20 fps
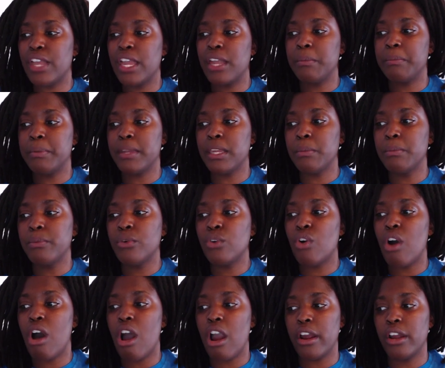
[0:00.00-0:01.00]
and people
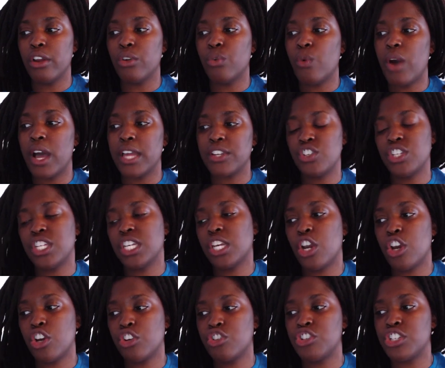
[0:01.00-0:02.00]
aren't watching
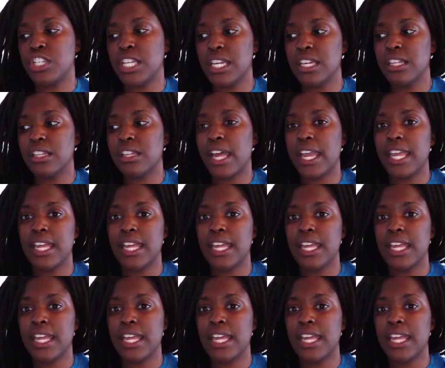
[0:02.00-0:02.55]
her shit,